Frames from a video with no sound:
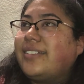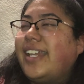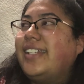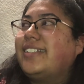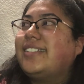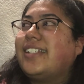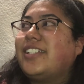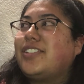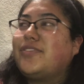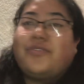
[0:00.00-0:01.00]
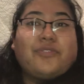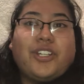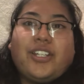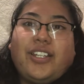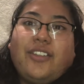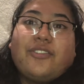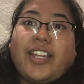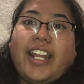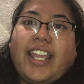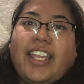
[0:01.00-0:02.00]
and it's currently
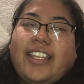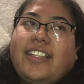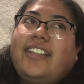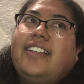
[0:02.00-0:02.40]
Friday,